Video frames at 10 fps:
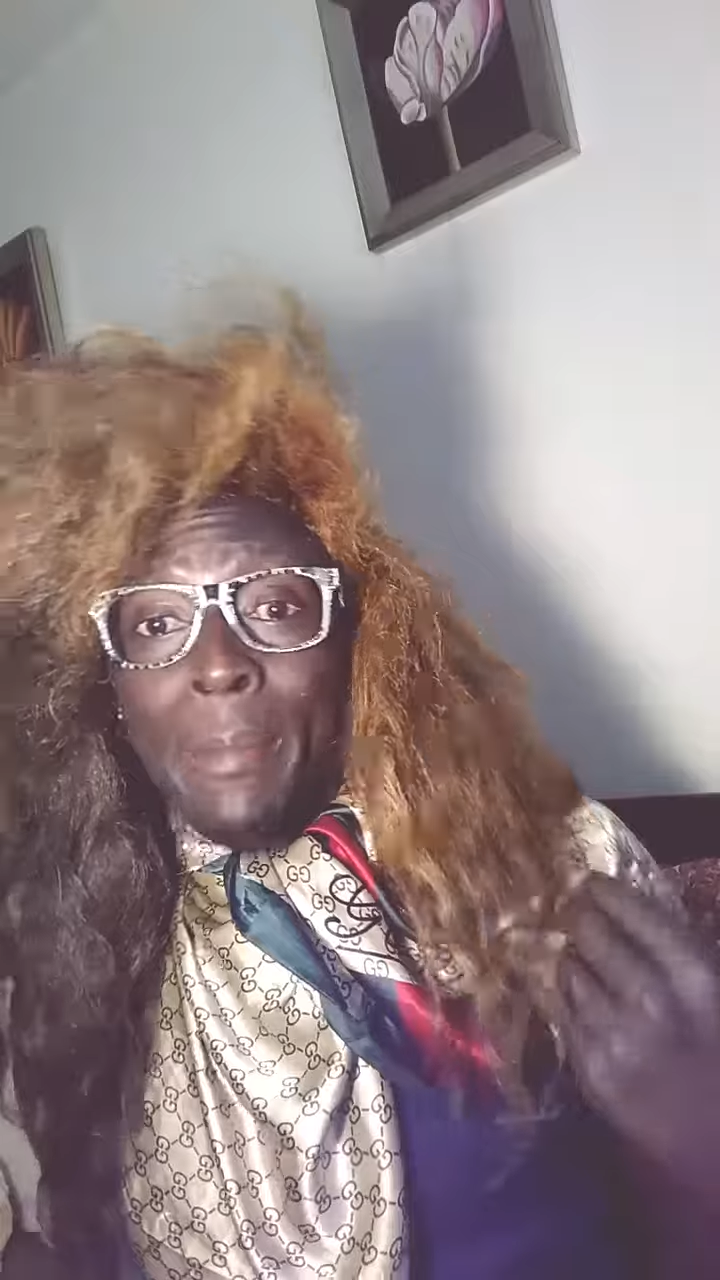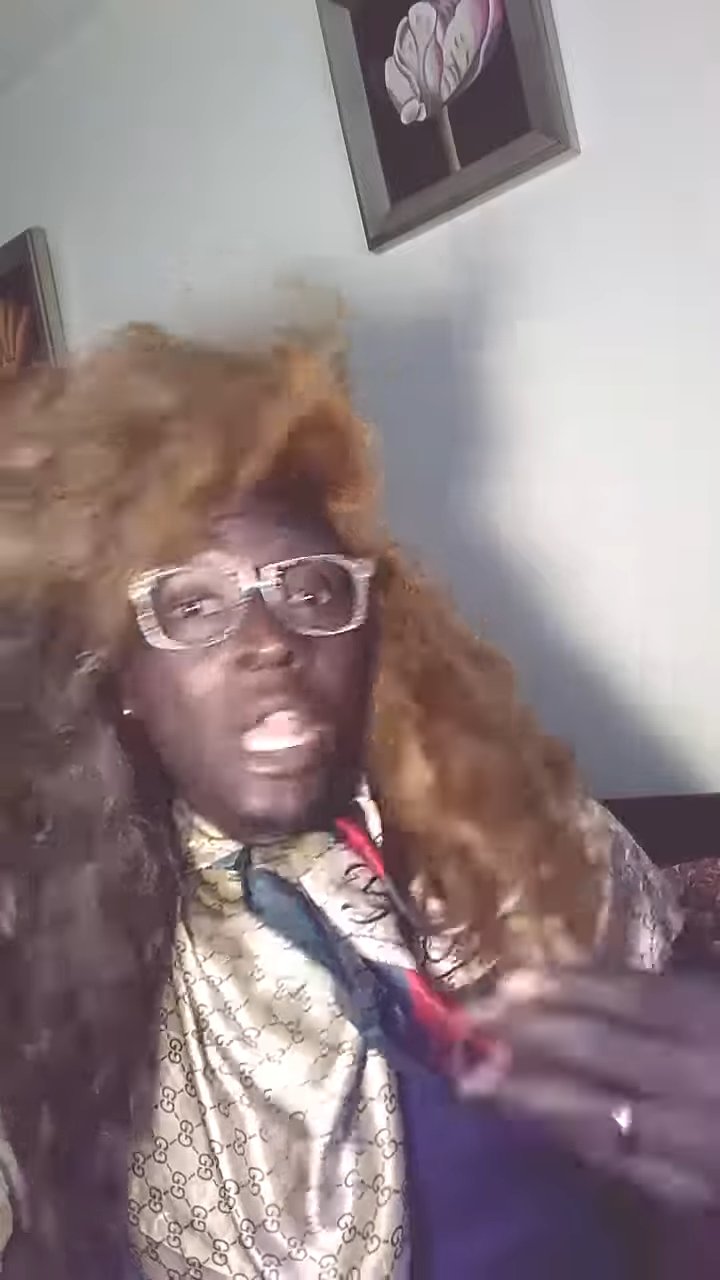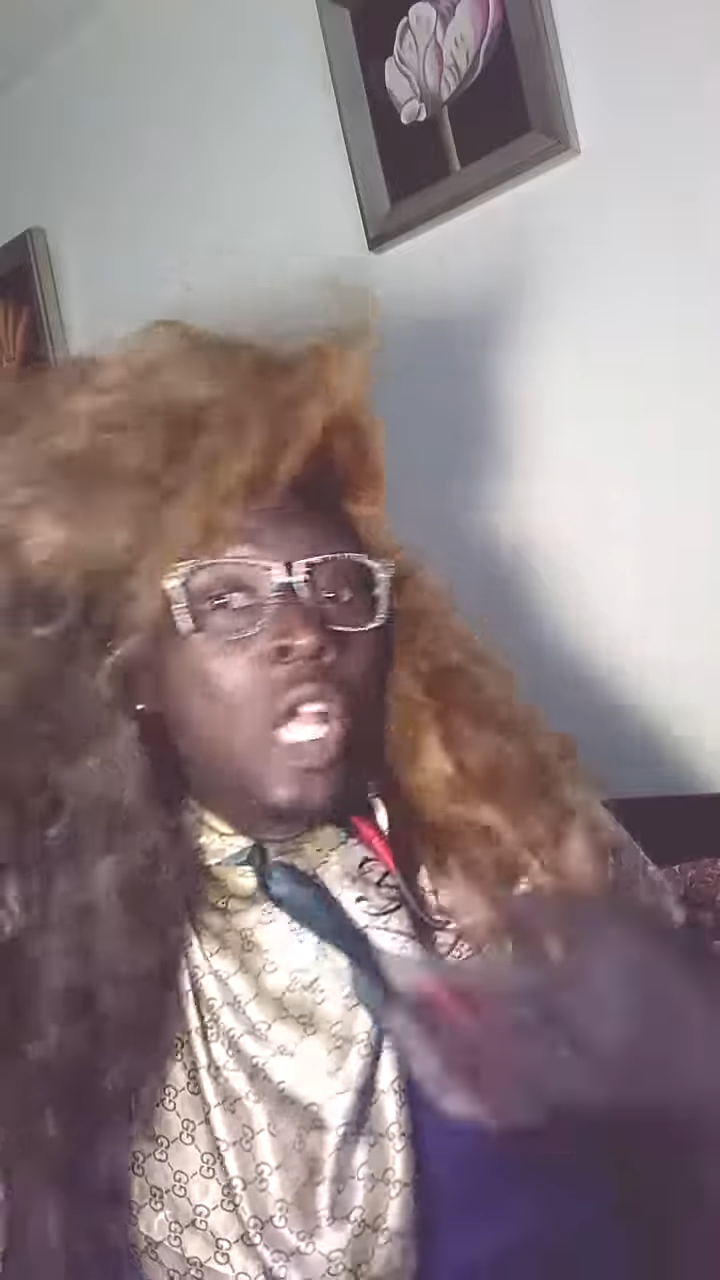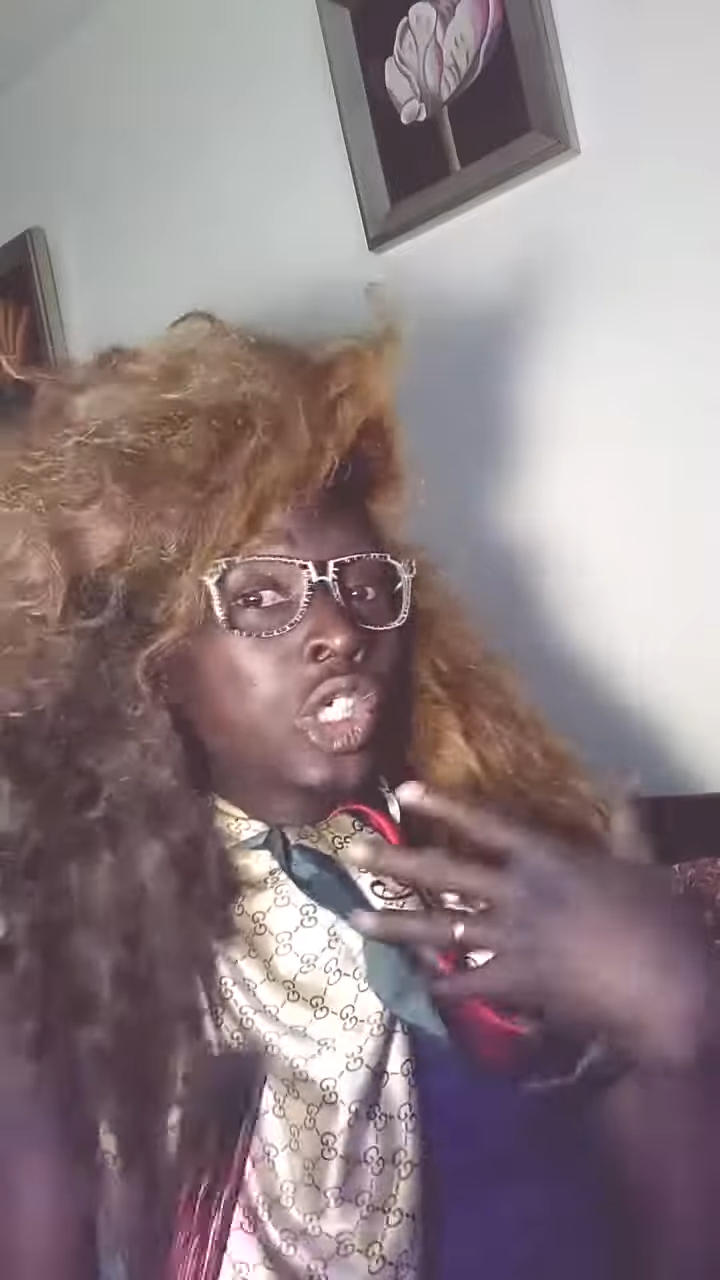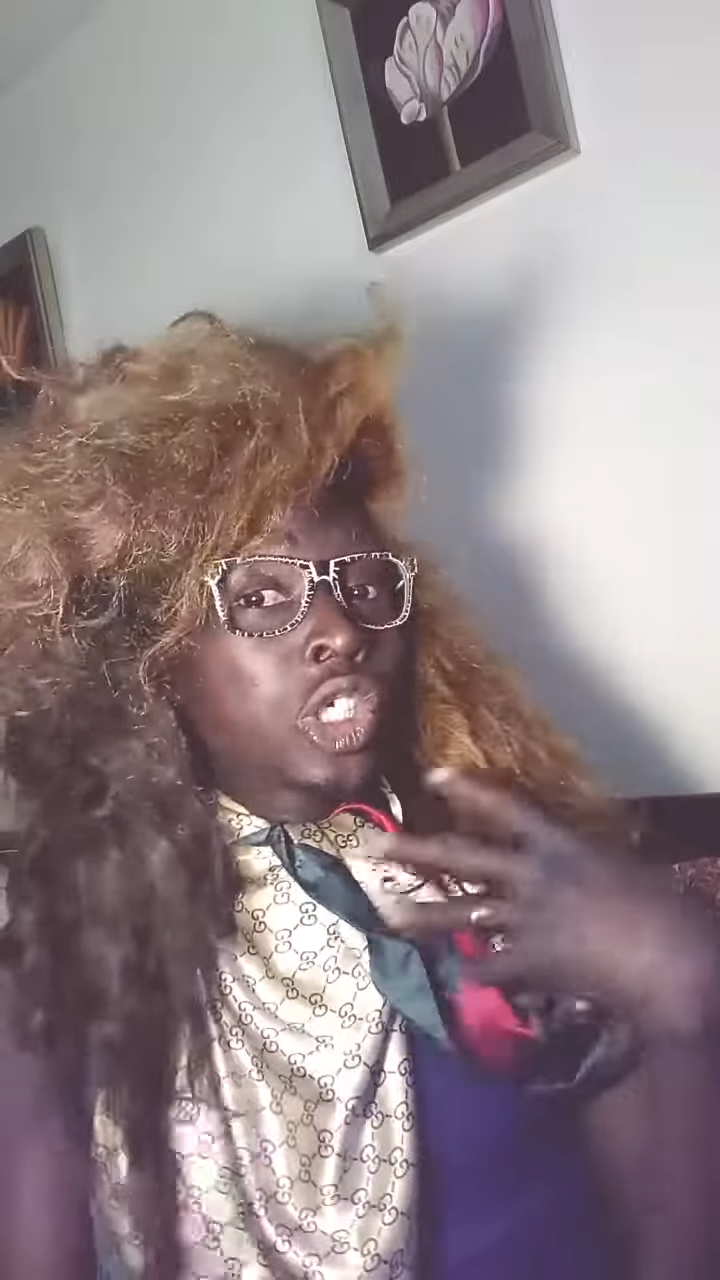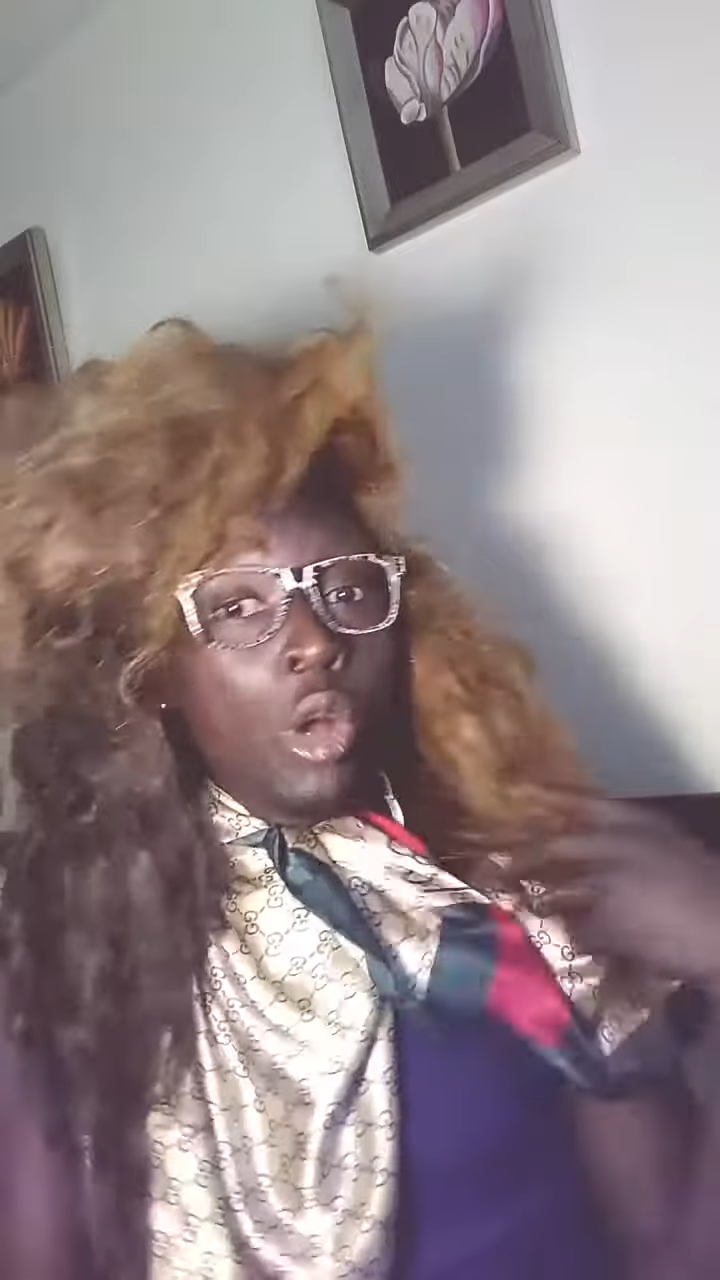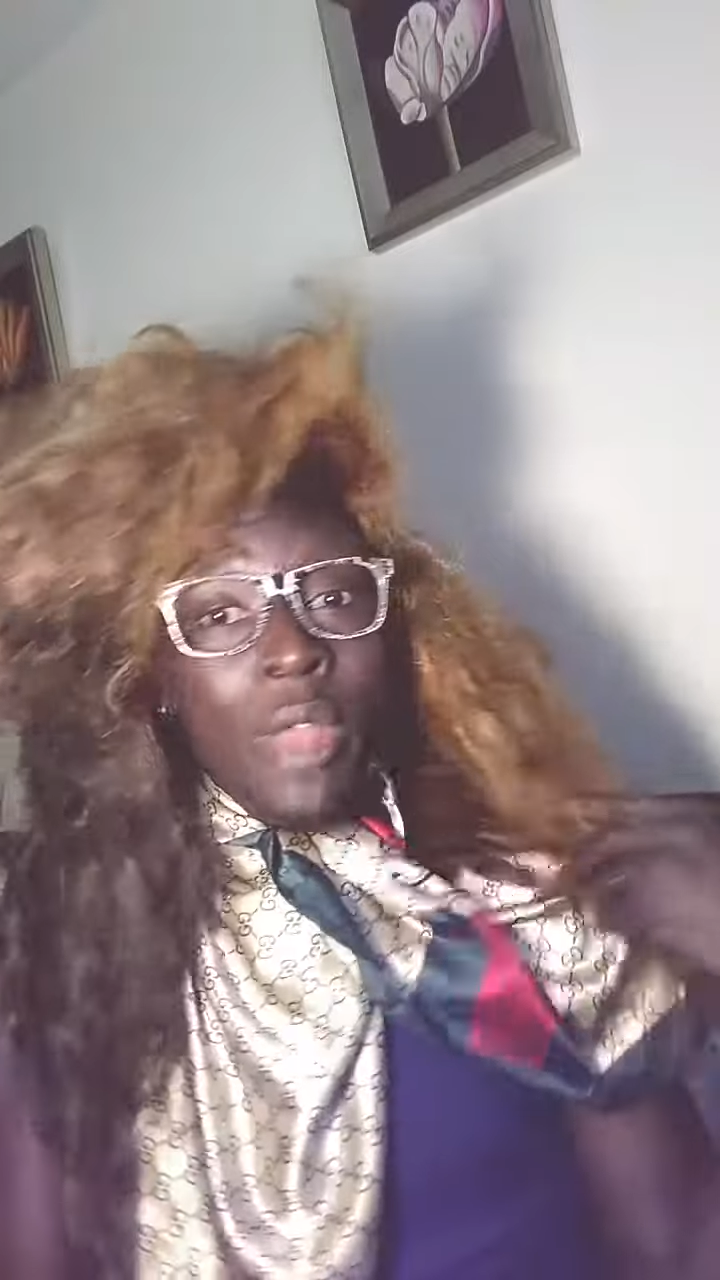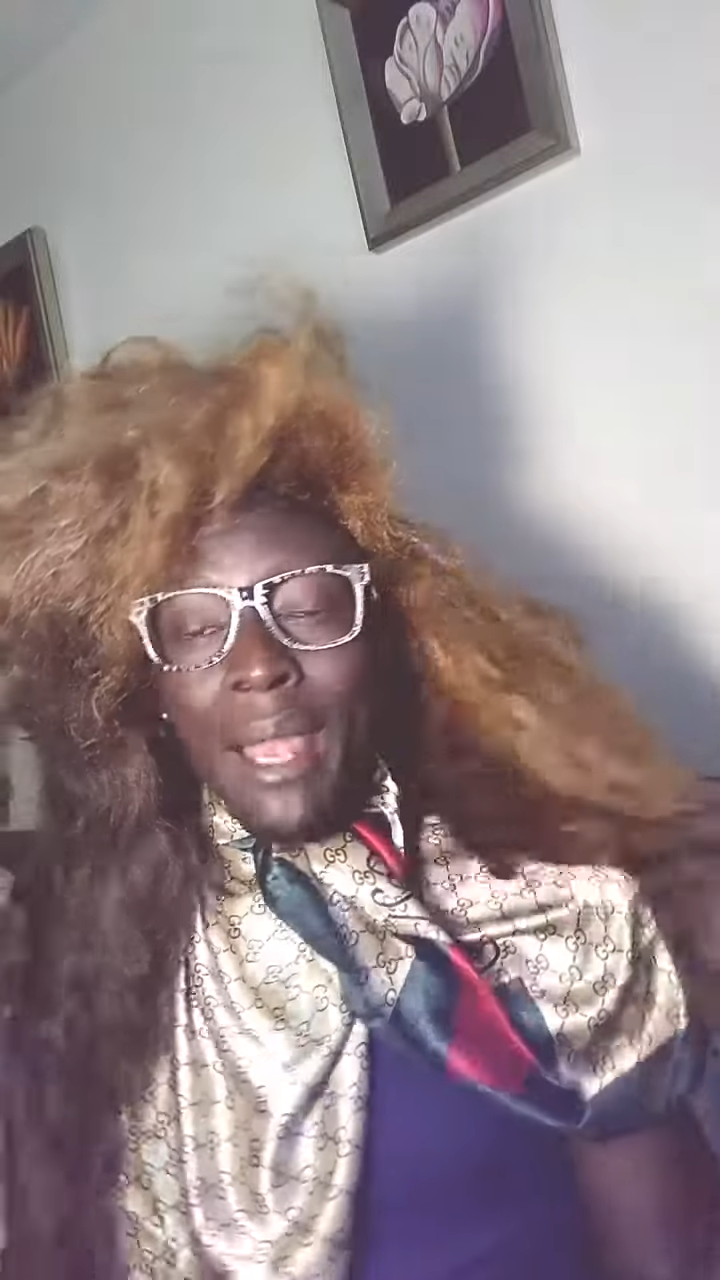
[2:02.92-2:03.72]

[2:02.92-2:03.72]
for me. Show